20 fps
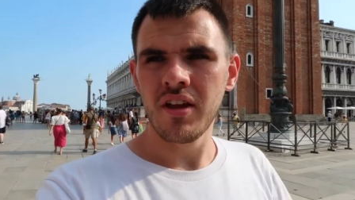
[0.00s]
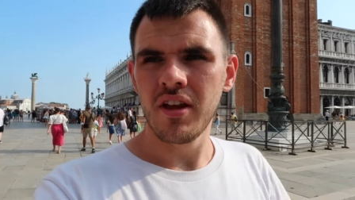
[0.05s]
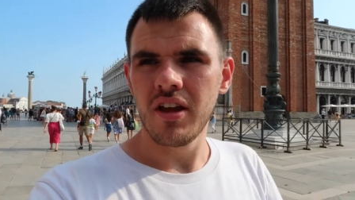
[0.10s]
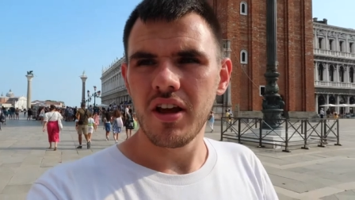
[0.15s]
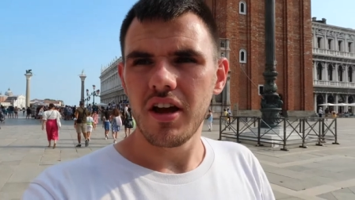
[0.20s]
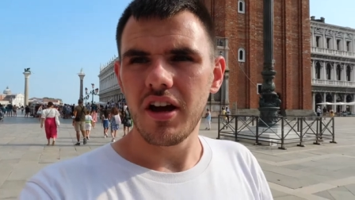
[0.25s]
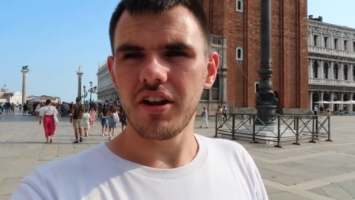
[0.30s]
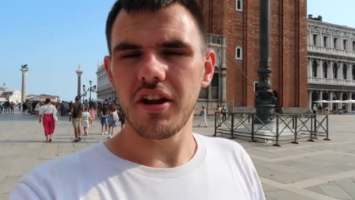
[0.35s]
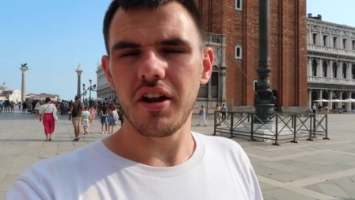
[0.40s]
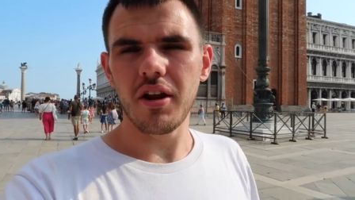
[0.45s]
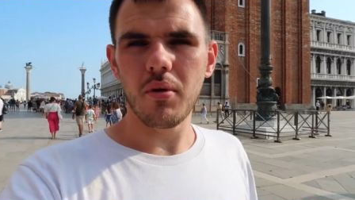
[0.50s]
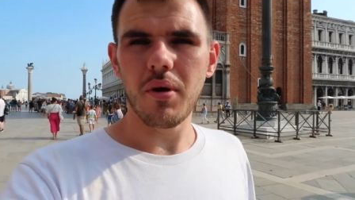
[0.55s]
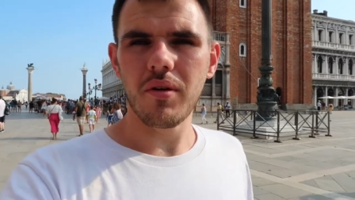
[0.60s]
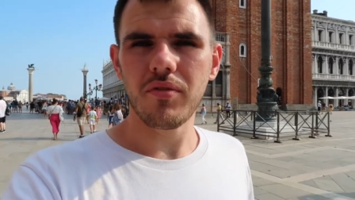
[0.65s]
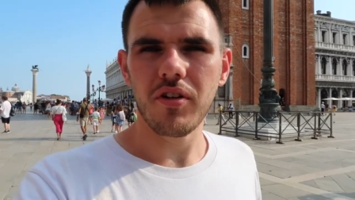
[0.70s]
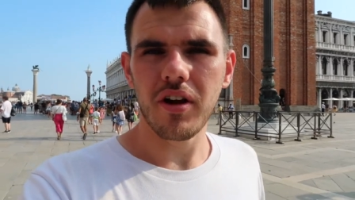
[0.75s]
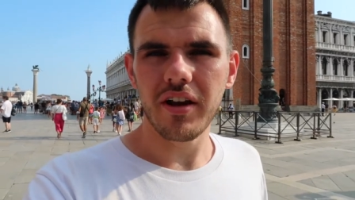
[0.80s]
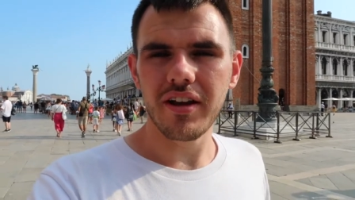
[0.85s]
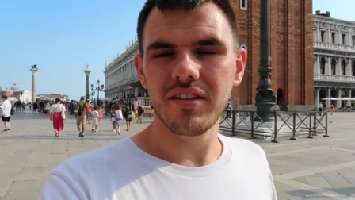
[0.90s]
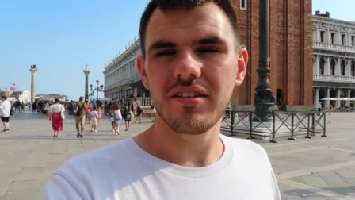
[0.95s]
I don't know
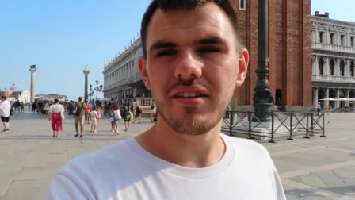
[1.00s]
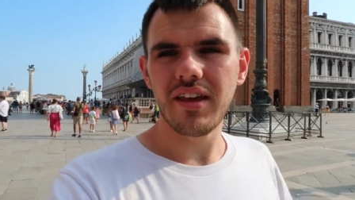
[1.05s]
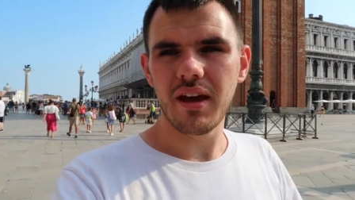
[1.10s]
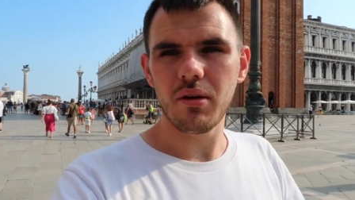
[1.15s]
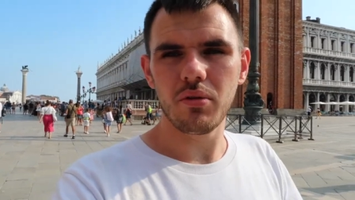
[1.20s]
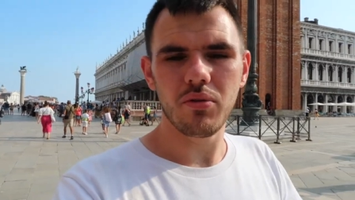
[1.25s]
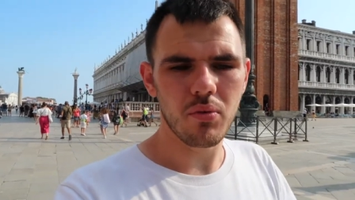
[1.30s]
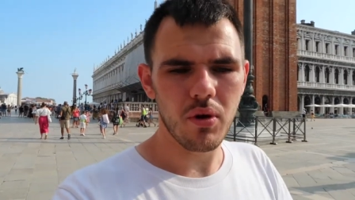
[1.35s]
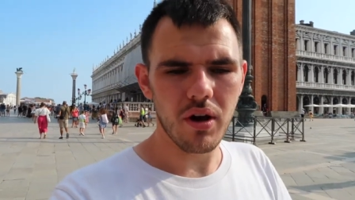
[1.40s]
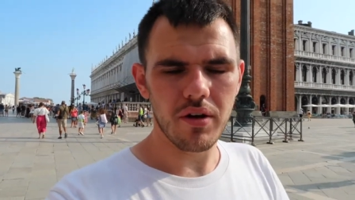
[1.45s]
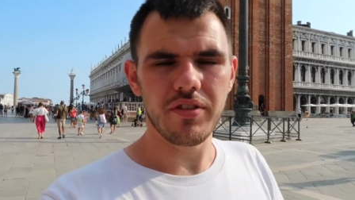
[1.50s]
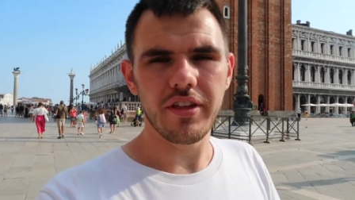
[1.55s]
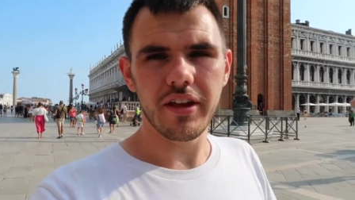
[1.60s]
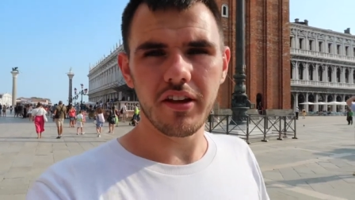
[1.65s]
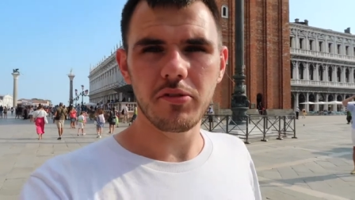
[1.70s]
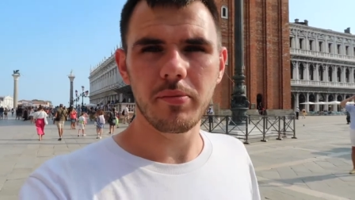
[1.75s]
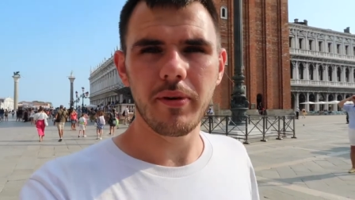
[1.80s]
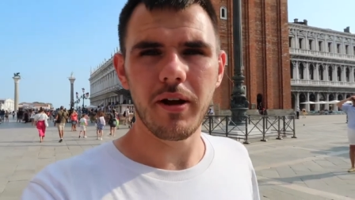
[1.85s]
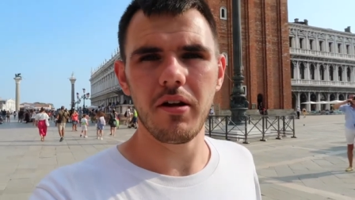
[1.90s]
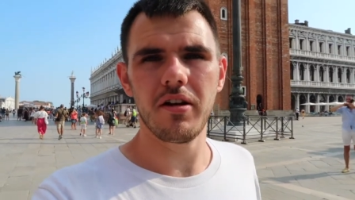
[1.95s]
whether I can say it was worth the
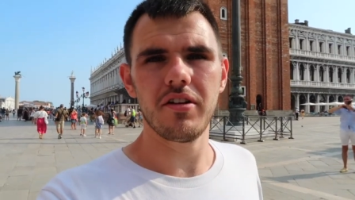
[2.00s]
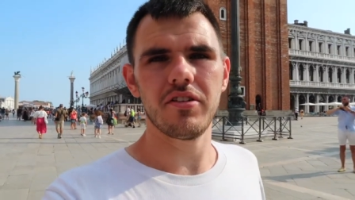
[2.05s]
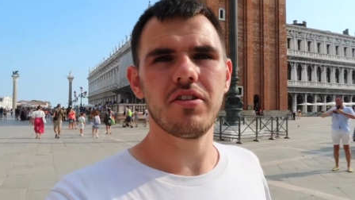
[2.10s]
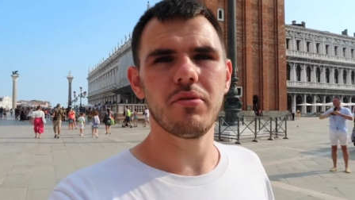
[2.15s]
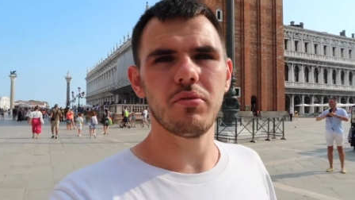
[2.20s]
experience.